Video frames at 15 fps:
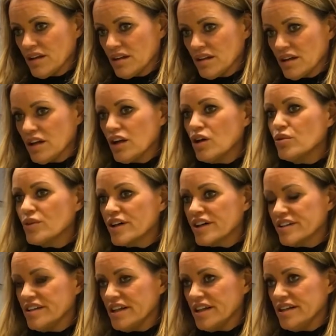lower
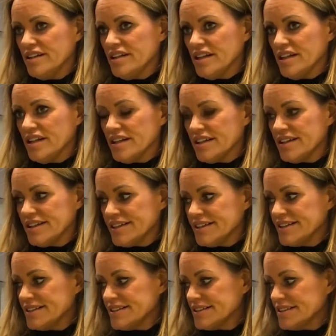
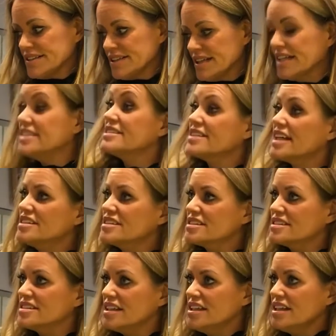the
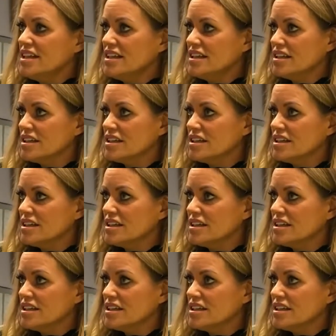intensity.